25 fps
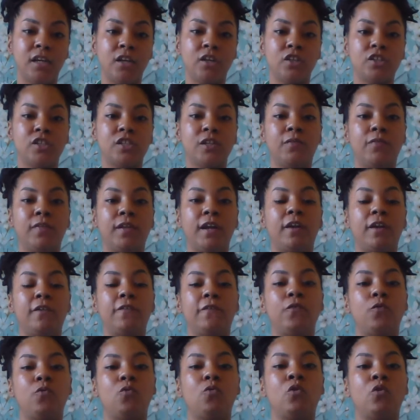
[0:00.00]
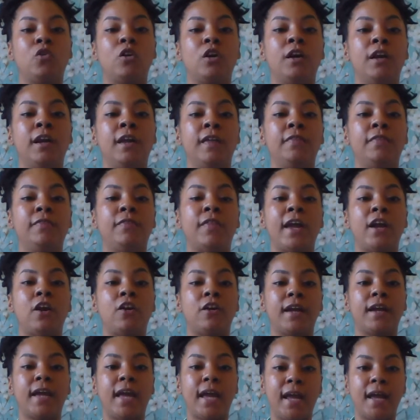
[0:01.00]
So therefore, they are
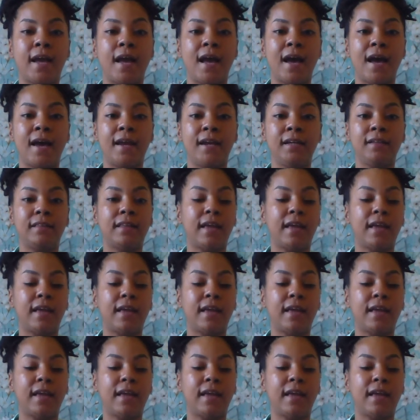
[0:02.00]
chaotic.